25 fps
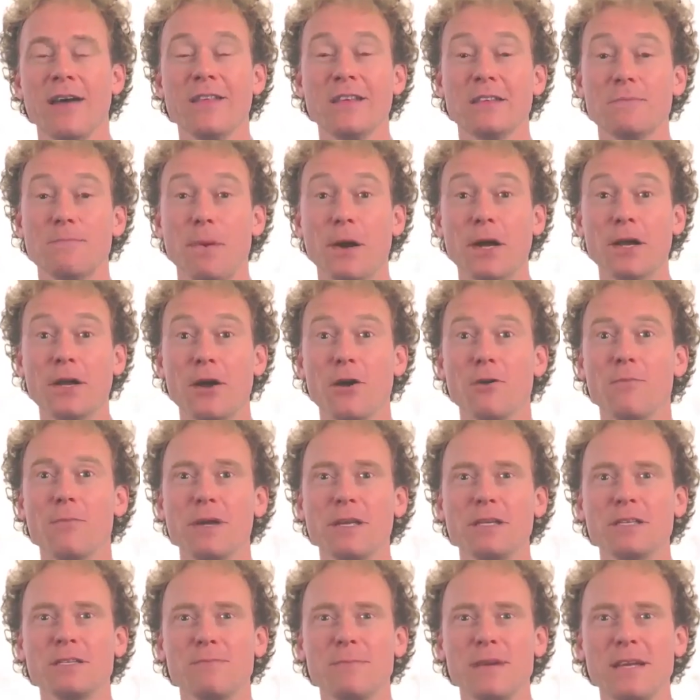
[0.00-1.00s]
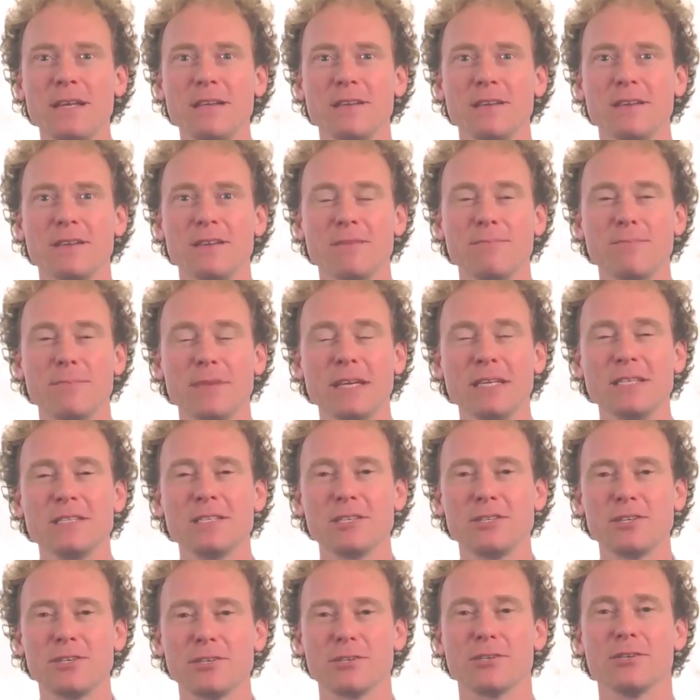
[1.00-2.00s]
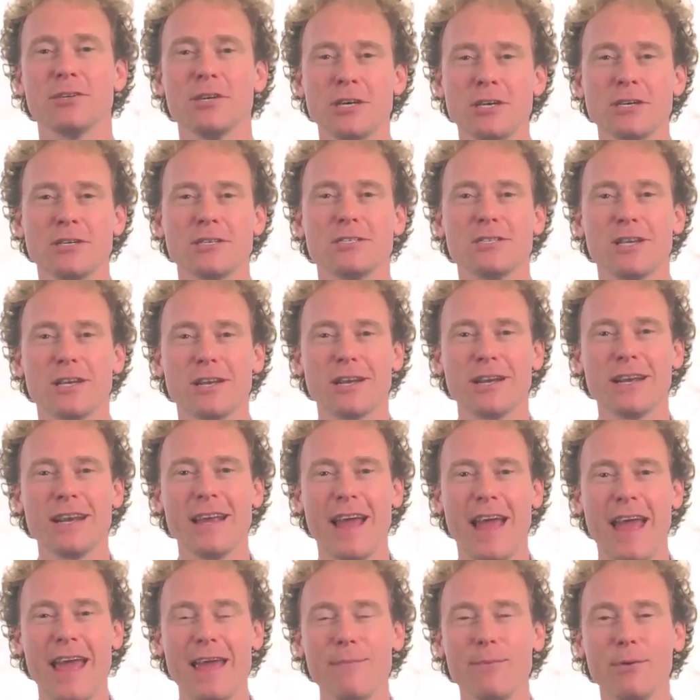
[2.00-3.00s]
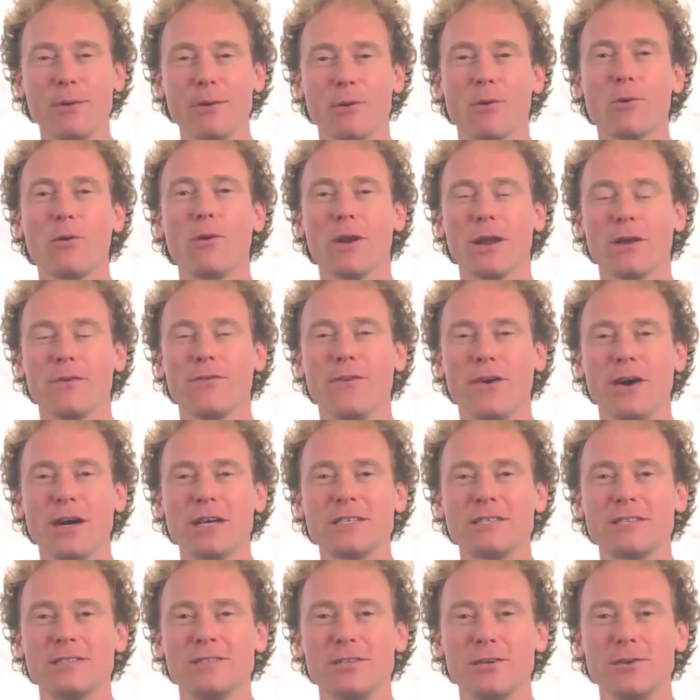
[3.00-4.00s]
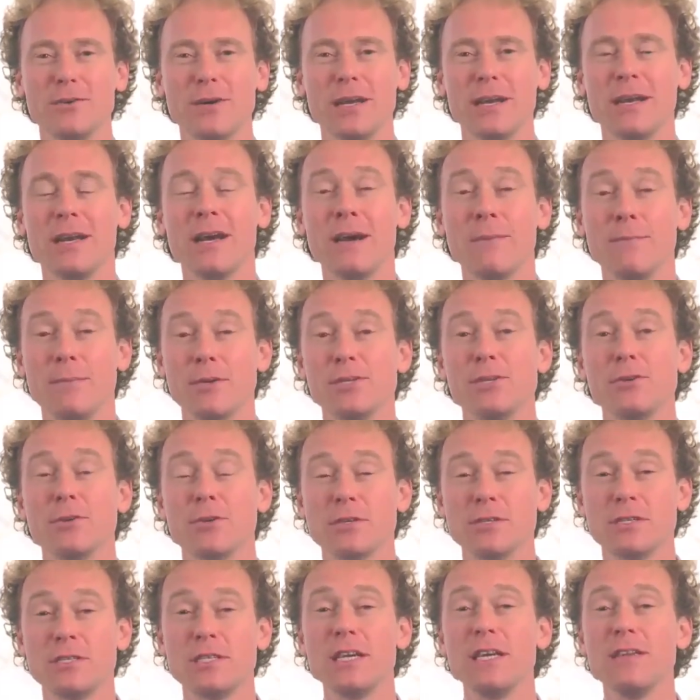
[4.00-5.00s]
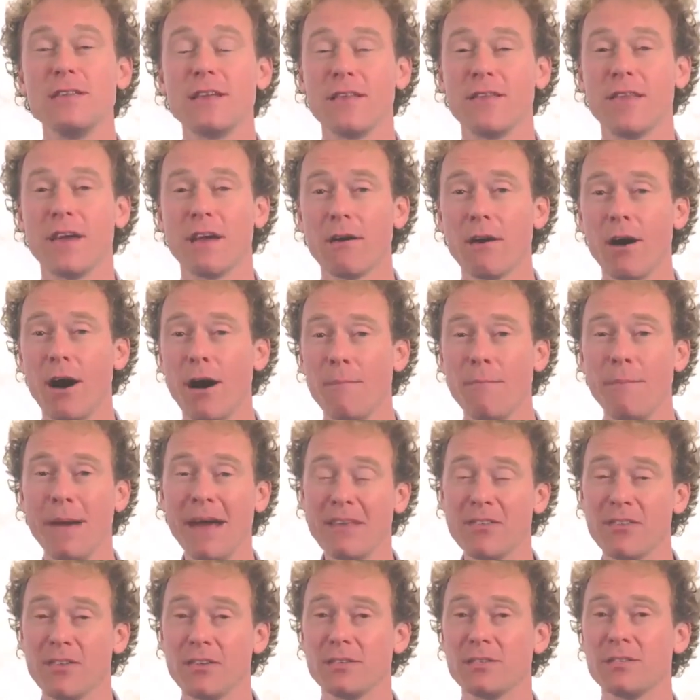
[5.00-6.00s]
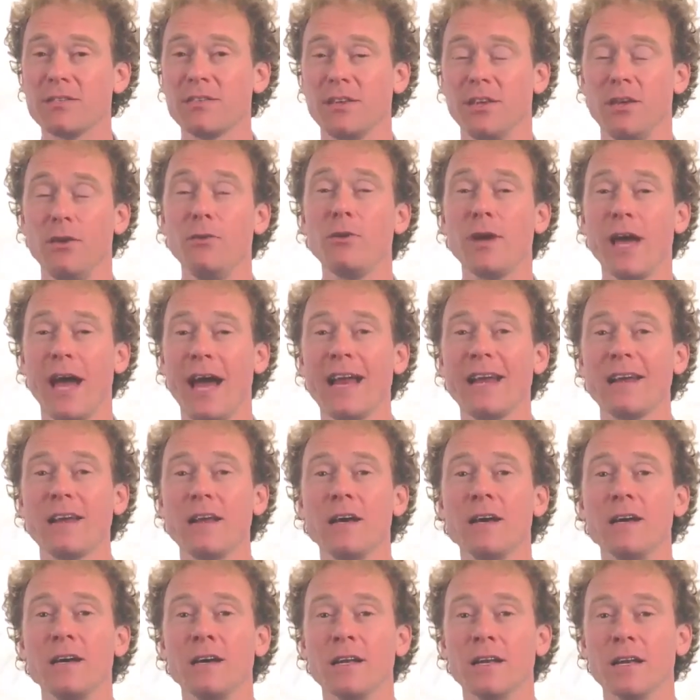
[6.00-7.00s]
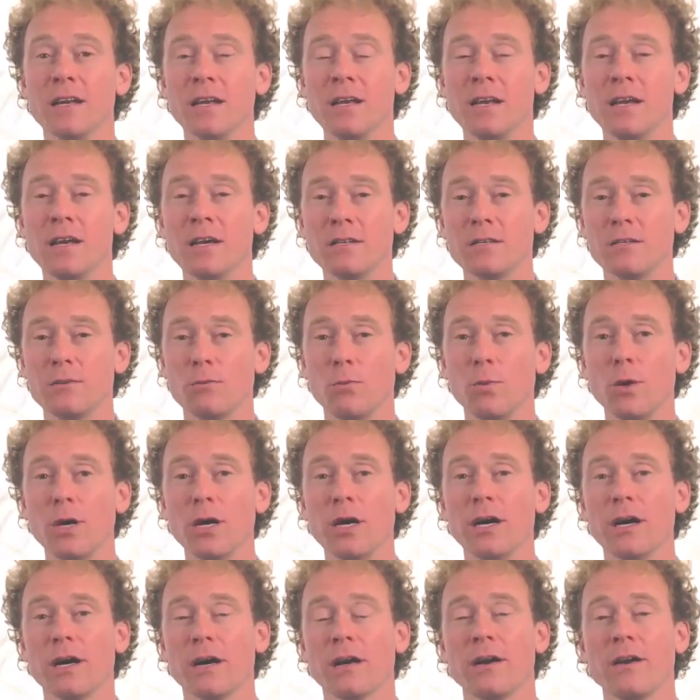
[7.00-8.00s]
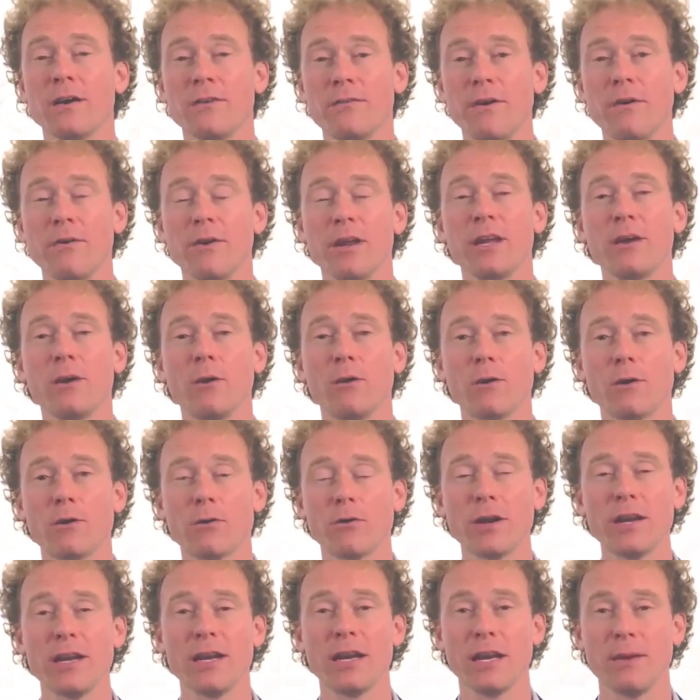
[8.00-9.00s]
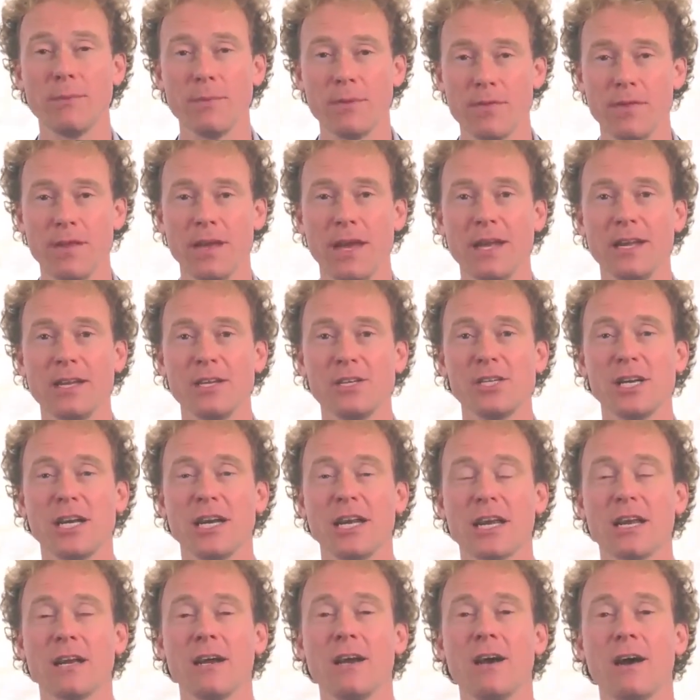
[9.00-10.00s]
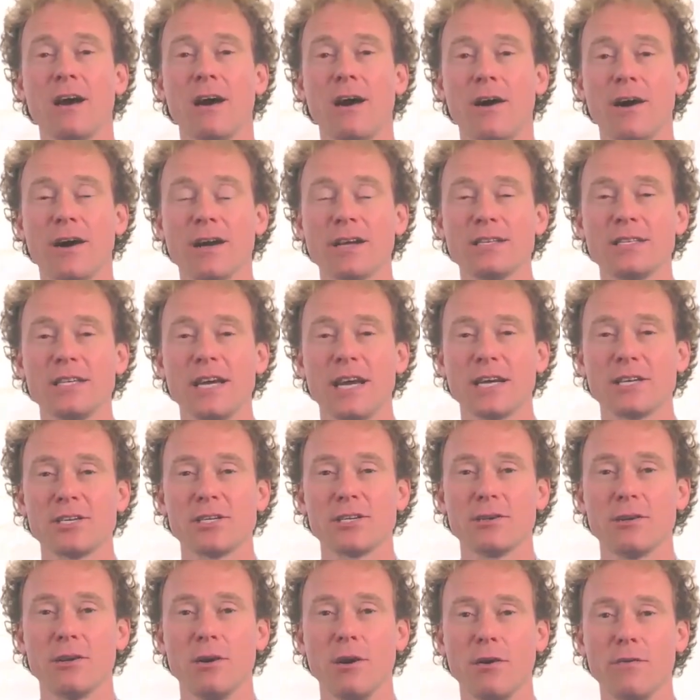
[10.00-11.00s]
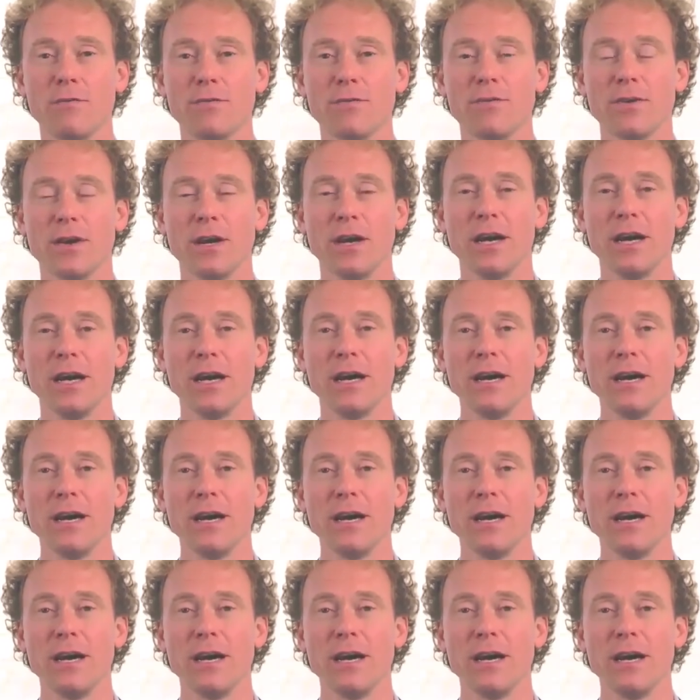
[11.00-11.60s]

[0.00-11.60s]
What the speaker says: This by no means means that you're suddenly able or qualified to do it, but you can see that there are methods that you can learn to work very concretely with the energetic architecture of